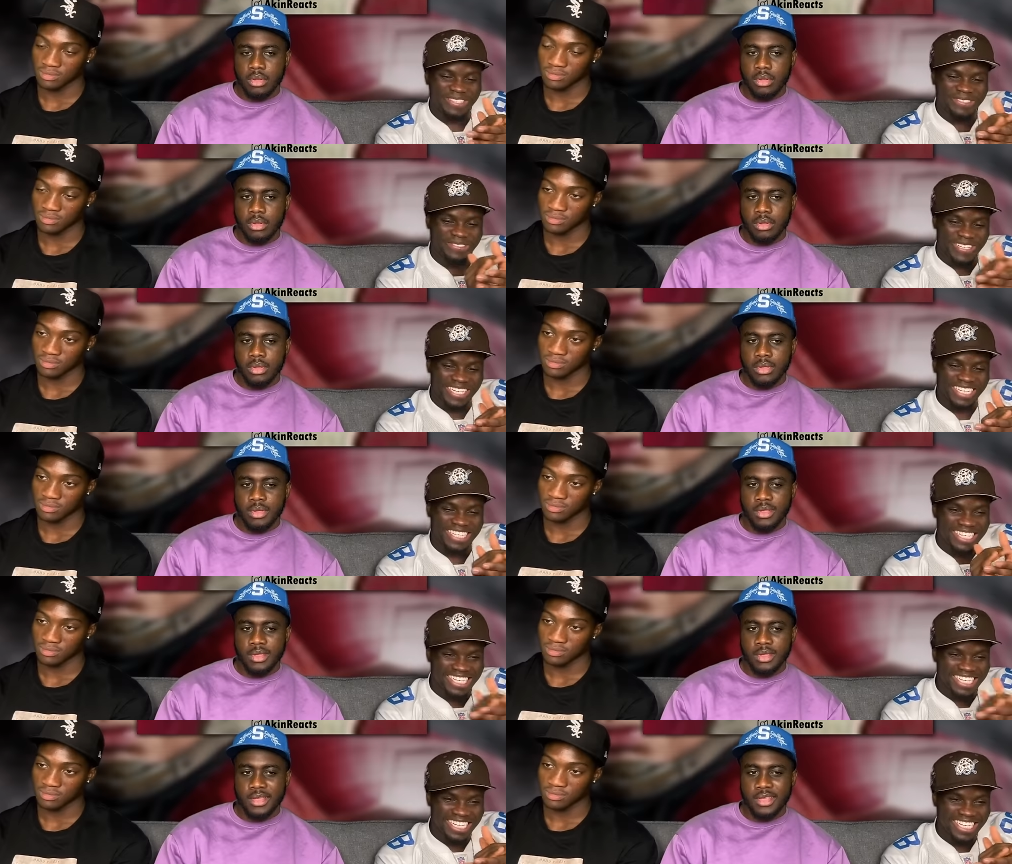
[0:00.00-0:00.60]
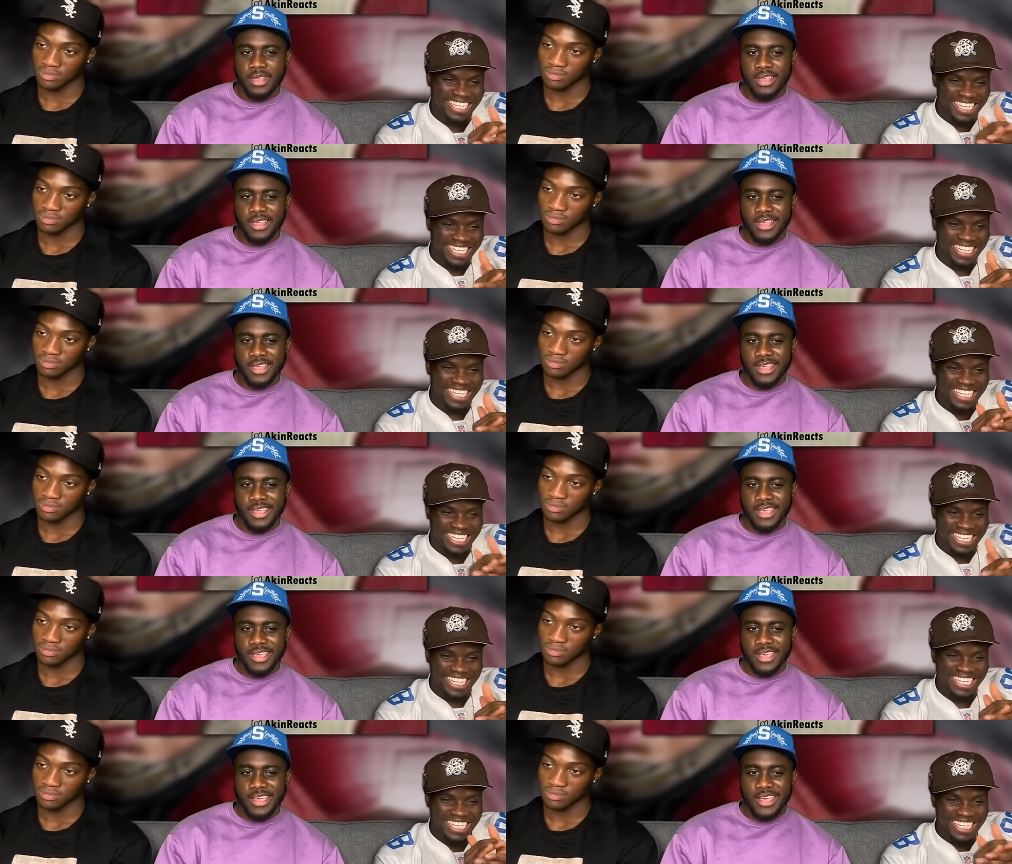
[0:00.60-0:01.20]
Speaker 1: man.
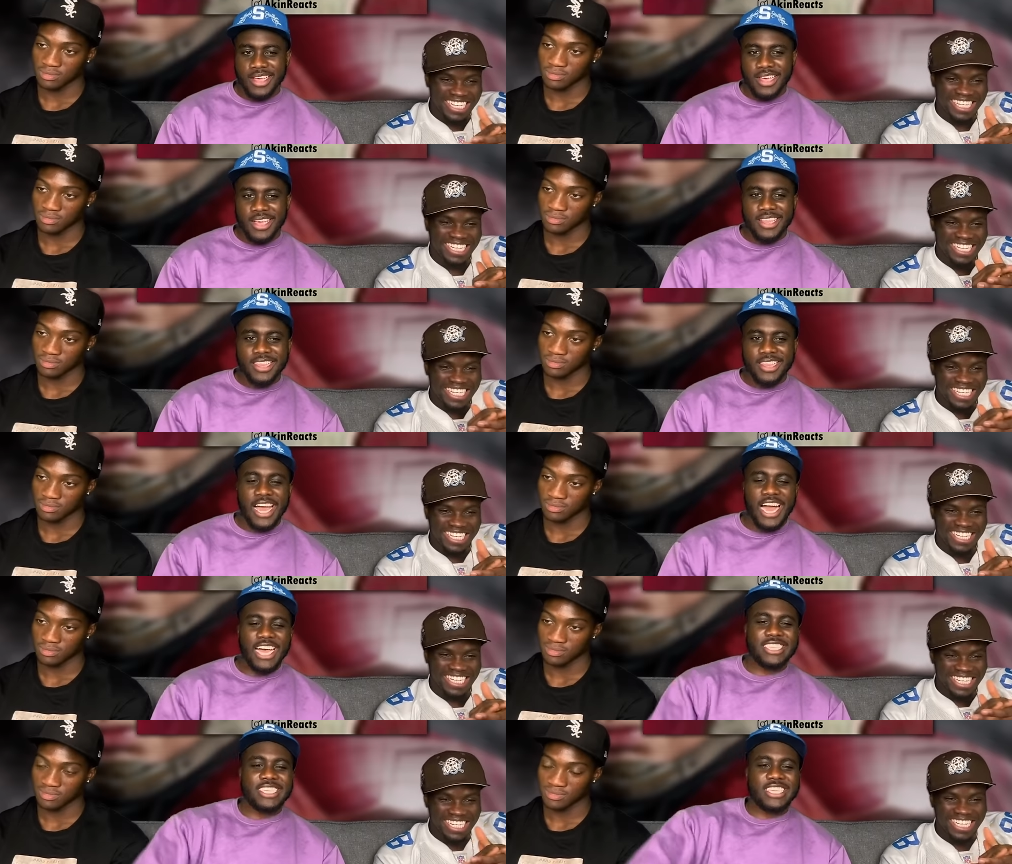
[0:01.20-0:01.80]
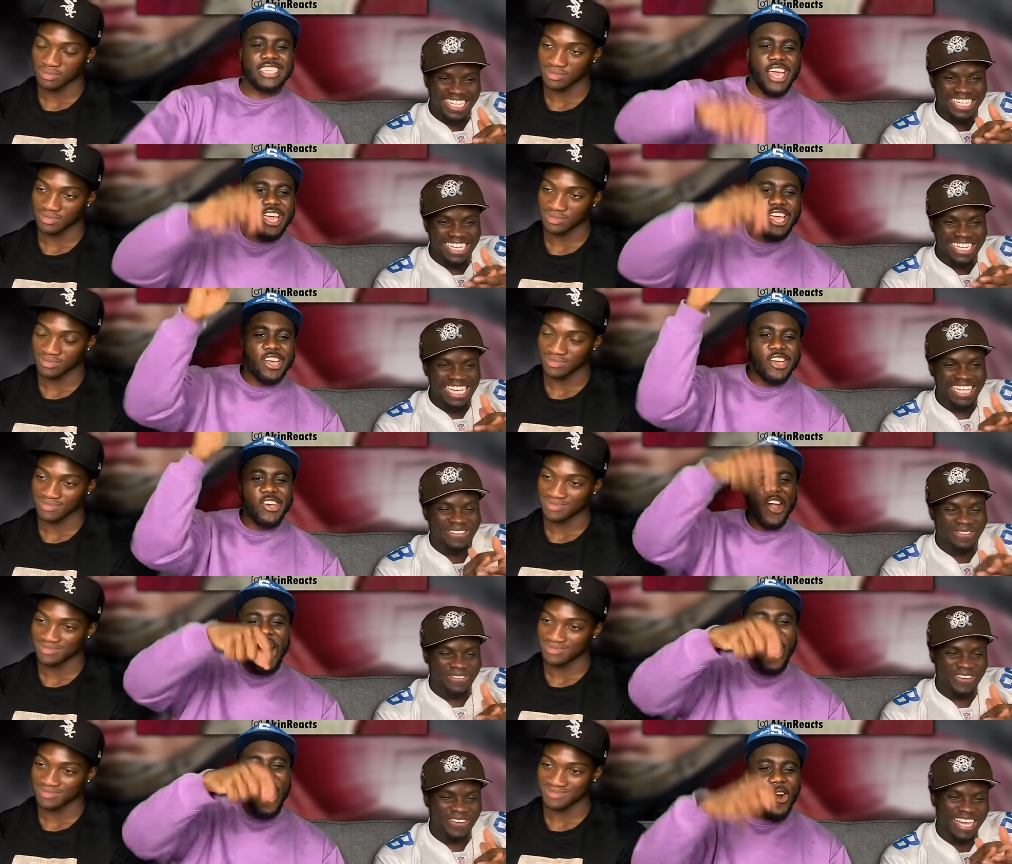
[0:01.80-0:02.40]
That's a respect,
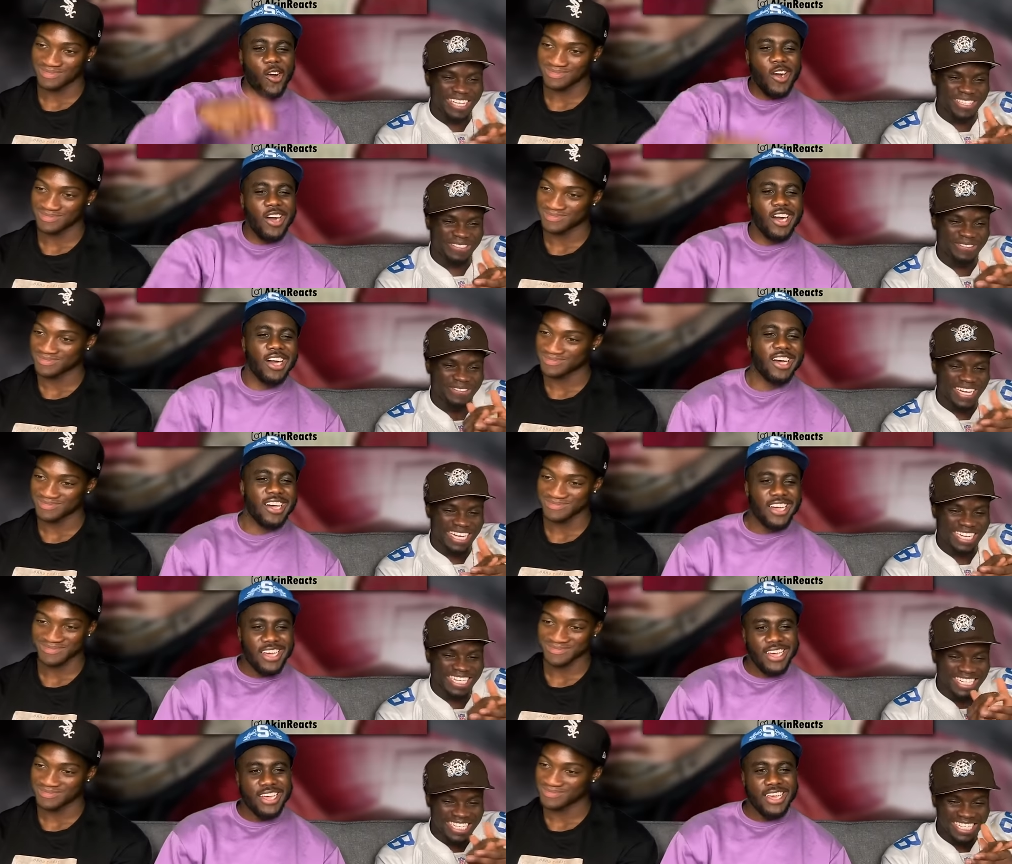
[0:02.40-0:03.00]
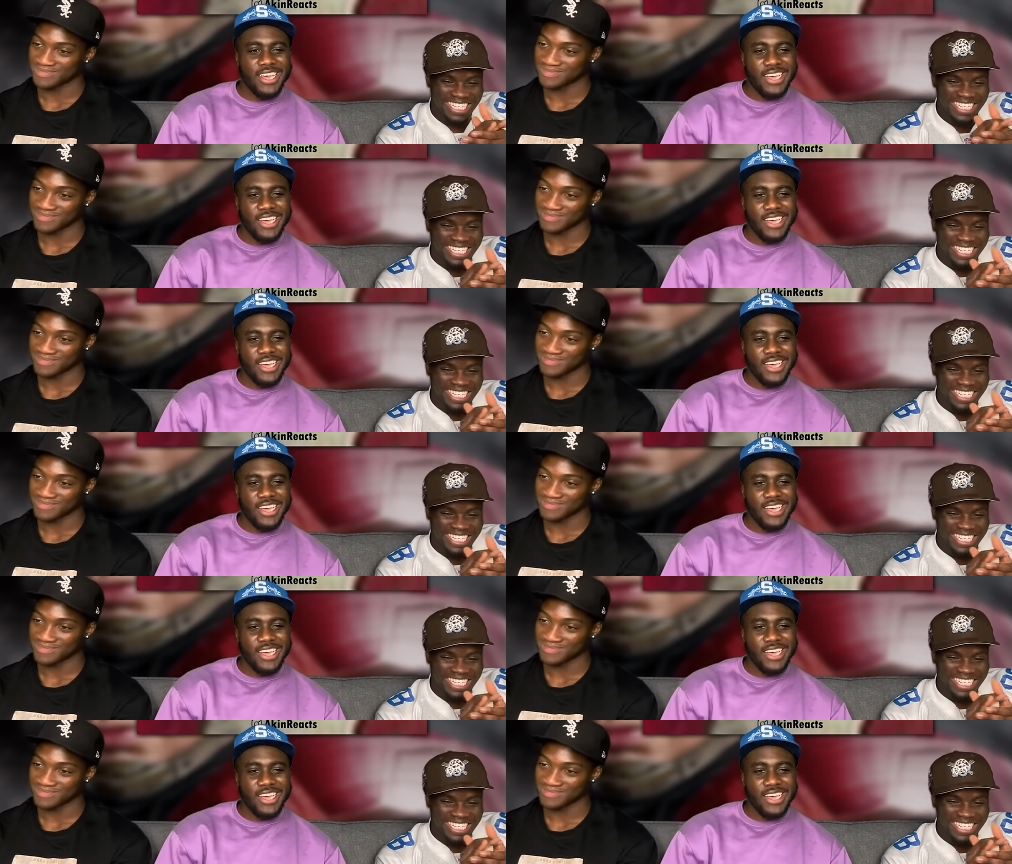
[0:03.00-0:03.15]
goal, man.